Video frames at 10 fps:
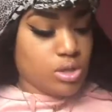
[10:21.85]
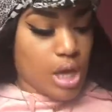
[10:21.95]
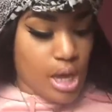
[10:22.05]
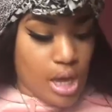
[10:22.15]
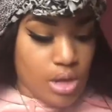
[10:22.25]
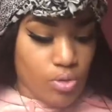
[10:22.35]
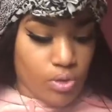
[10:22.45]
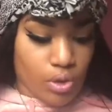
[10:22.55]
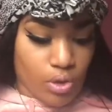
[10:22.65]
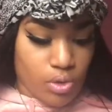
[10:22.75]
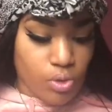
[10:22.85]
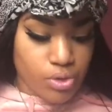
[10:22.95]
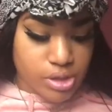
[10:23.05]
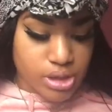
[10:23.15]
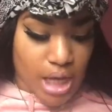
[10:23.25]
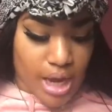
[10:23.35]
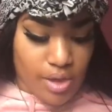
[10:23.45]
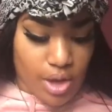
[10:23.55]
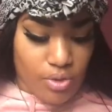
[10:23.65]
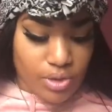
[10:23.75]
And on the cooler
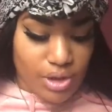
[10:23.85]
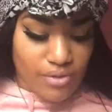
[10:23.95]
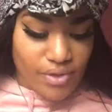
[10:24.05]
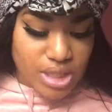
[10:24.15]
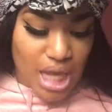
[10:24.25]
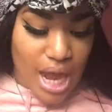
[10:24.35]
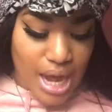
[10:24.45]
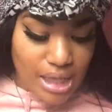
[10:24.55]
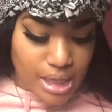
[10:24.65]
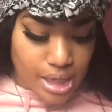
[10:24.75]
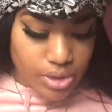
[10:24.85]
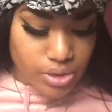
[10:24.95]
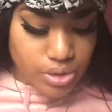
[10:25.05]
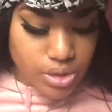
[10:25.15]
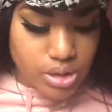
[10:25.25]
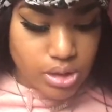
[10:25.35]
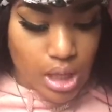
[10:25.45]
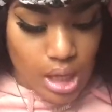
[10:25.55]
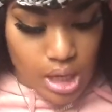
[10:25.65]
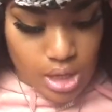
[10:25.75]
side, they only give us highlighters
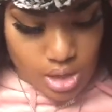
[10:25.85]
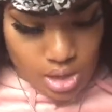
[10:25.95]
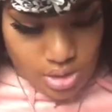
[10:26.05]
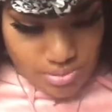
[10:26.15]
and